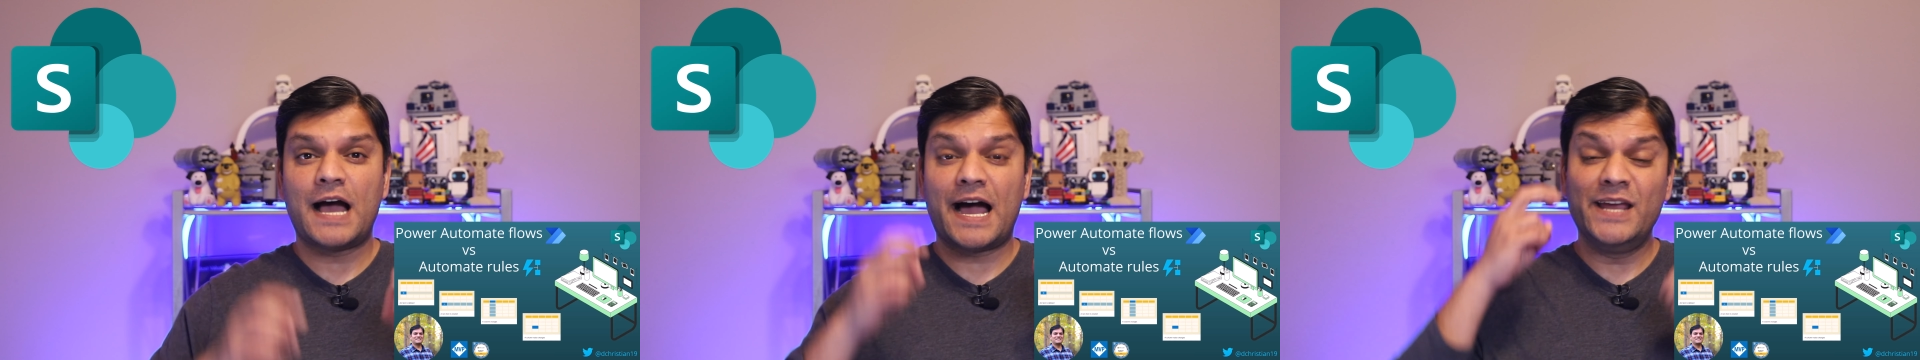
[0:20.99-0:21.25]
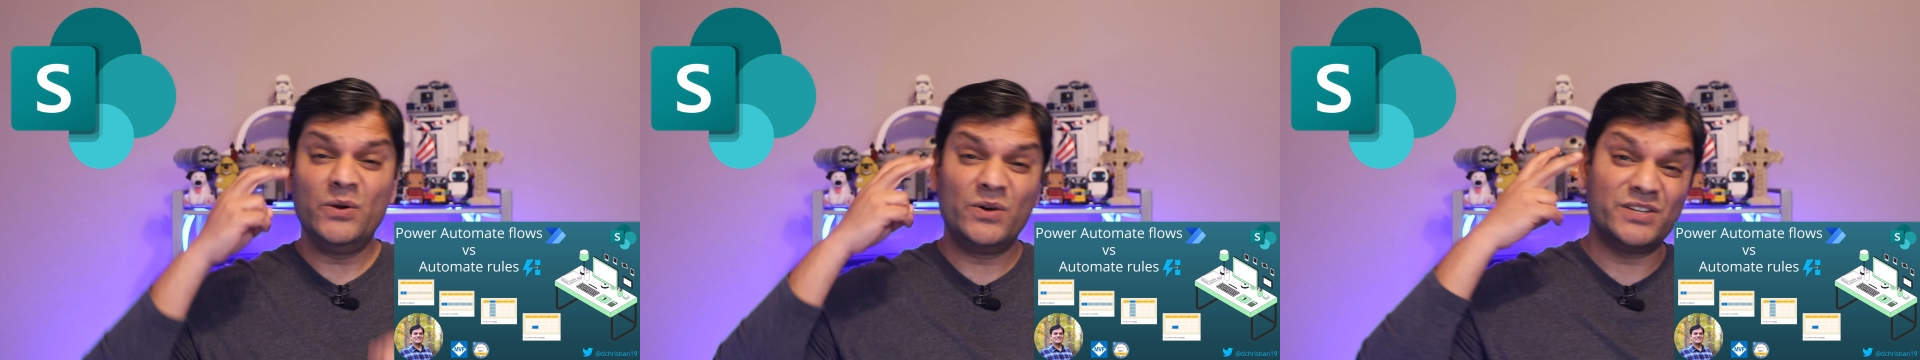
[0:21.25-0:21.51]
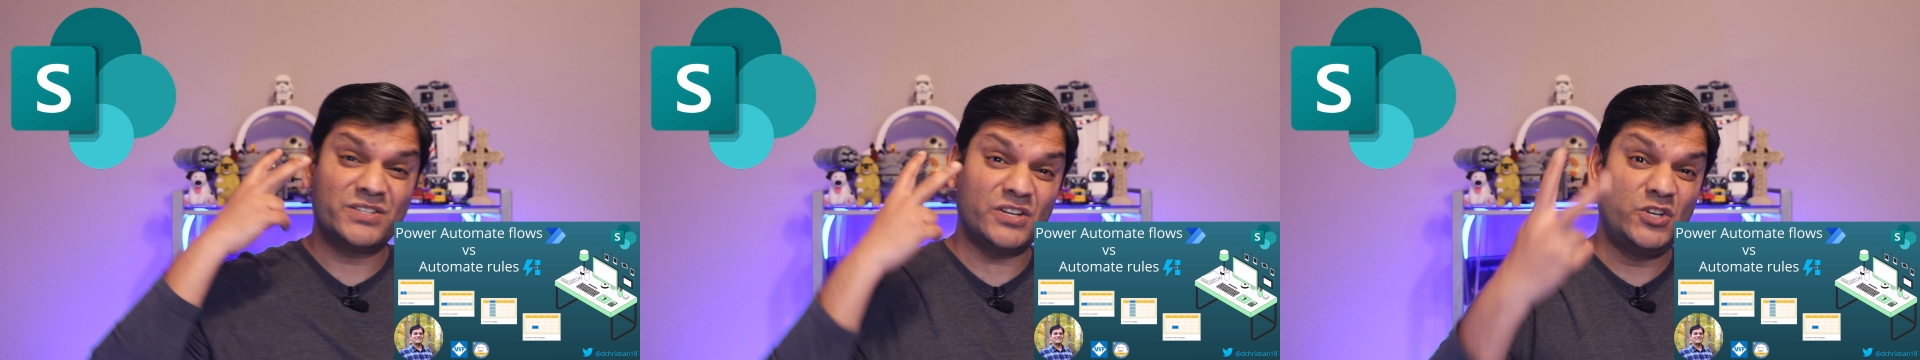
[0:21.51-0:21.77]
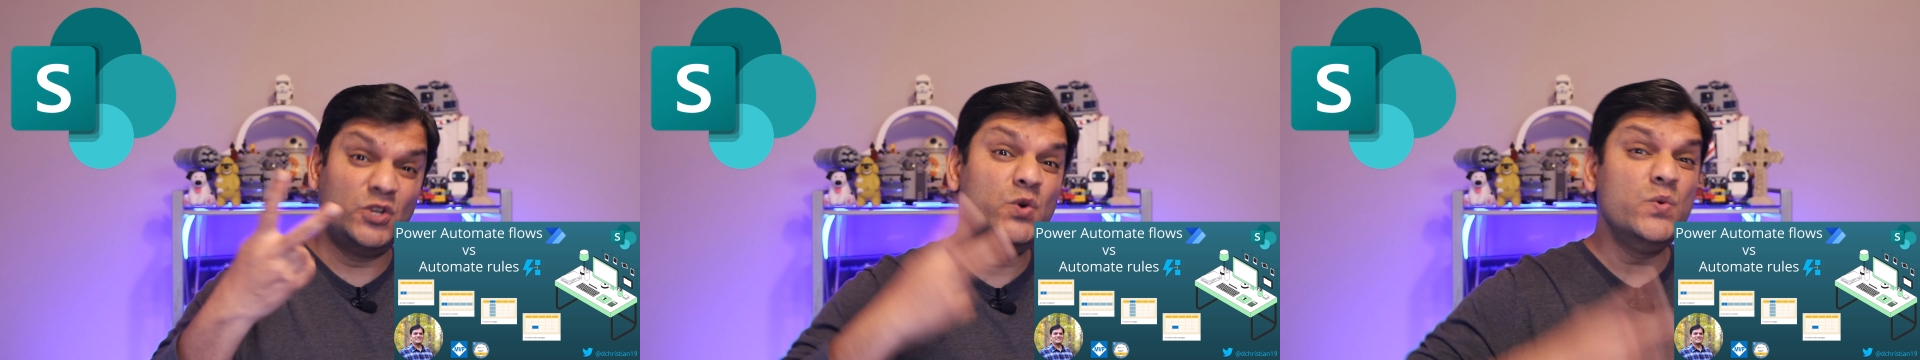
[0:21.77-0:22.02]
I noticed
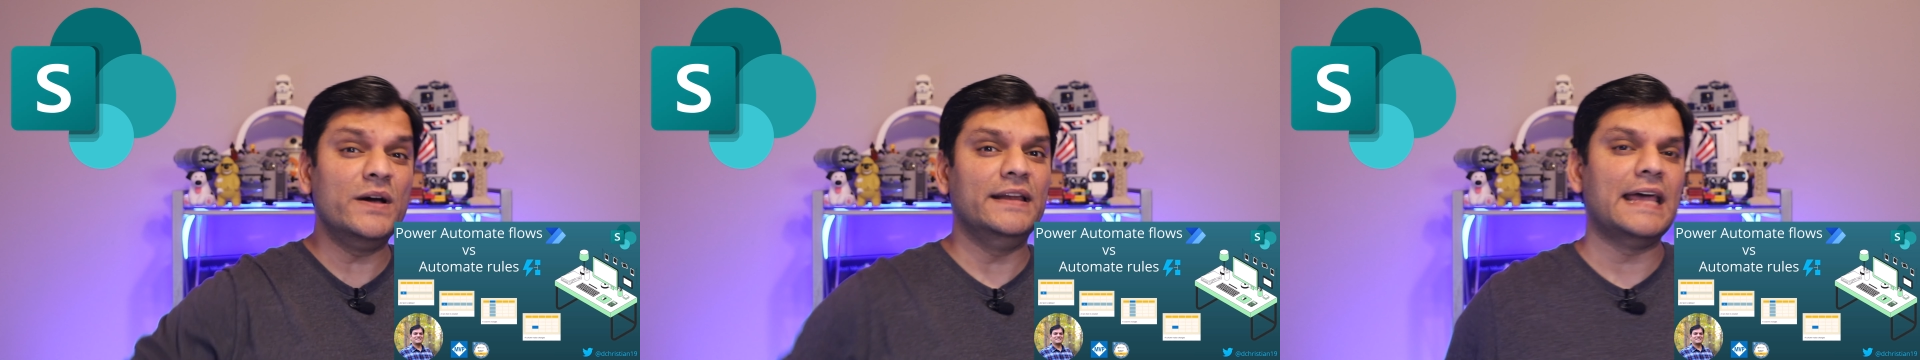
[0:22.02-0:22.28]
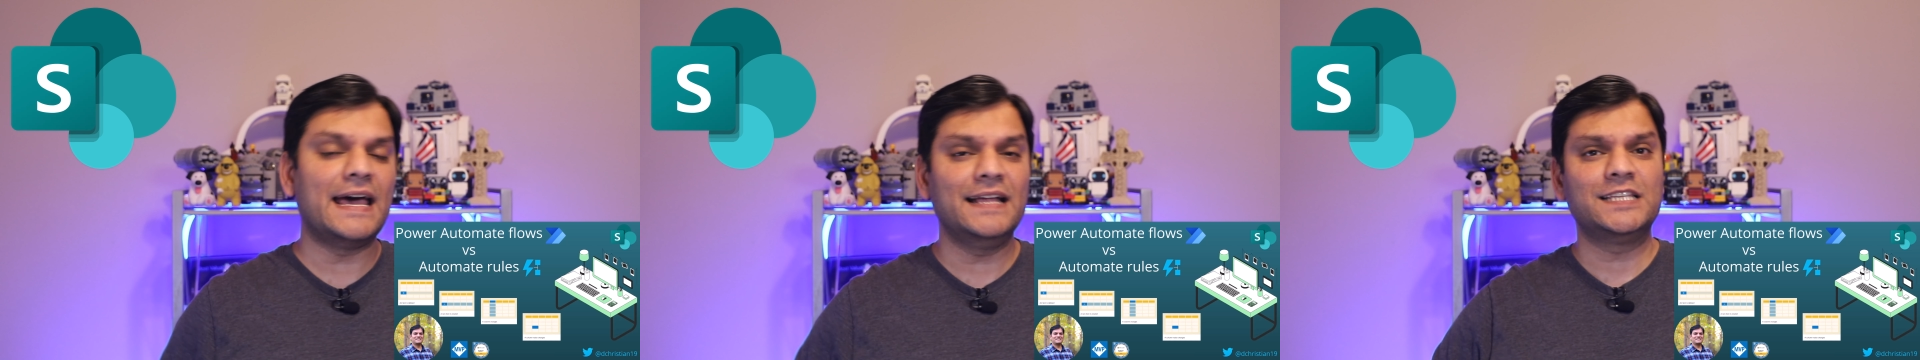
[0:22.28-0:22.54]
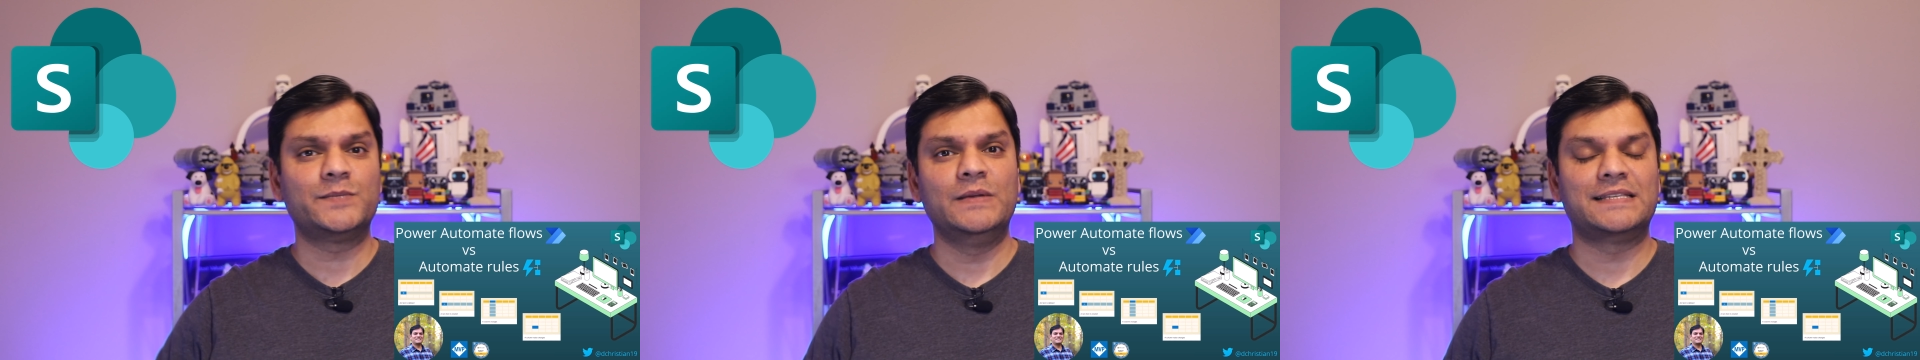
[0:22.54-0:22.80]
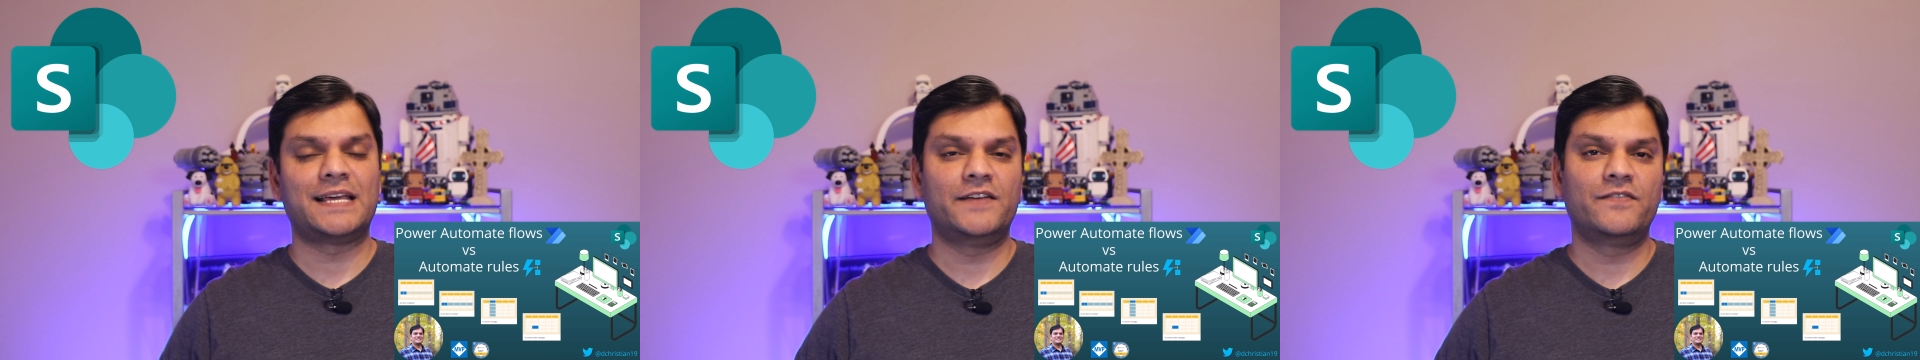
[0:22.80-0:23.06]
two
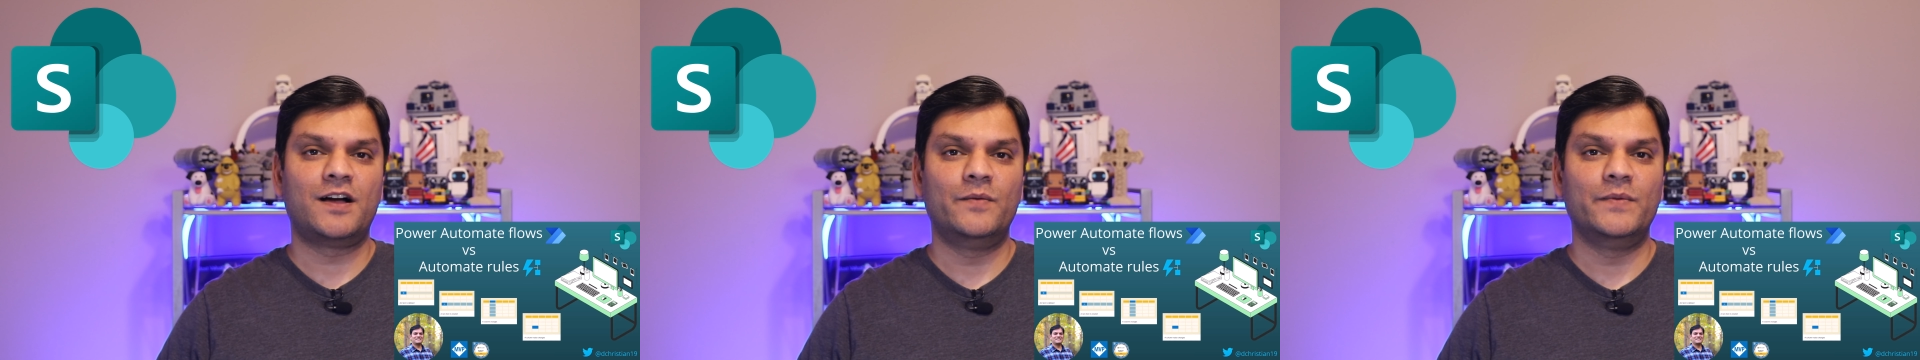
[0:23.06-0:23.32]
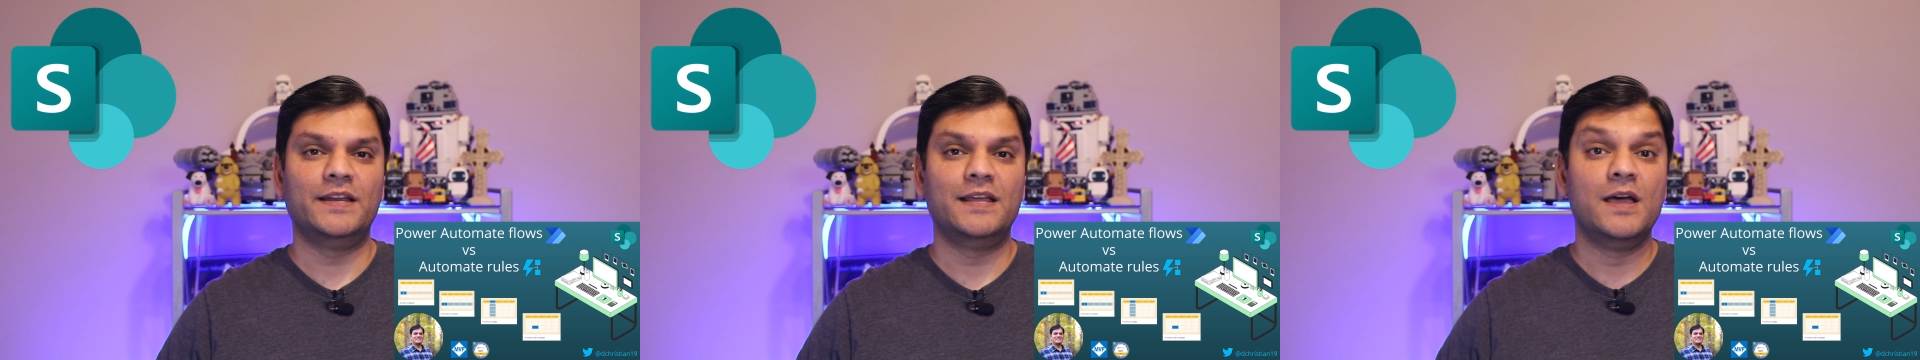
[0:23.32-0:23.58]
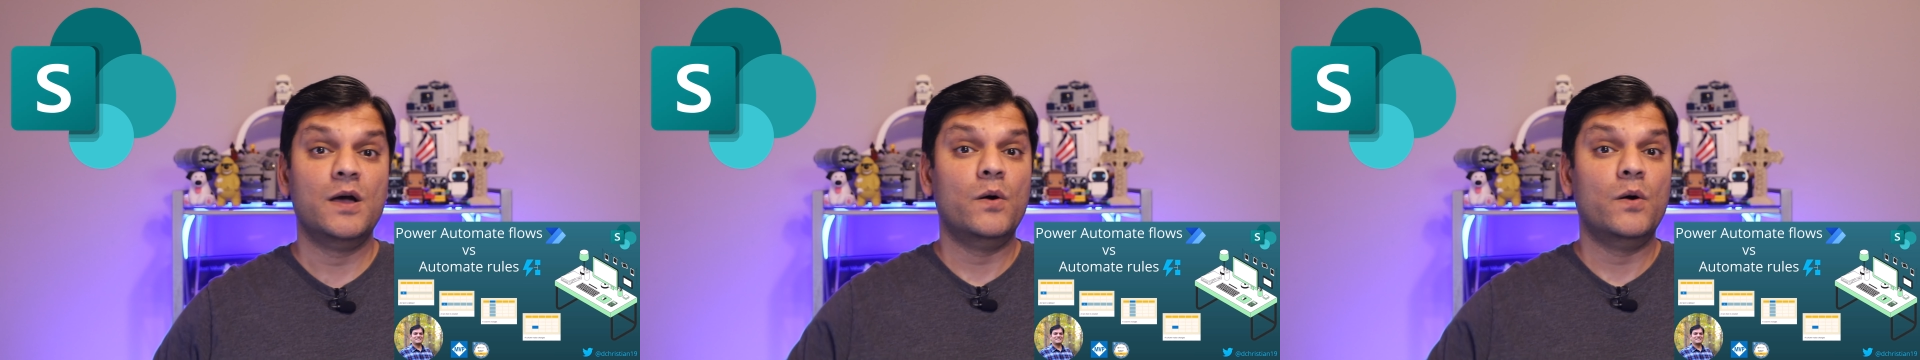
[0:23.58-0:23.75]
enhancements that have come in.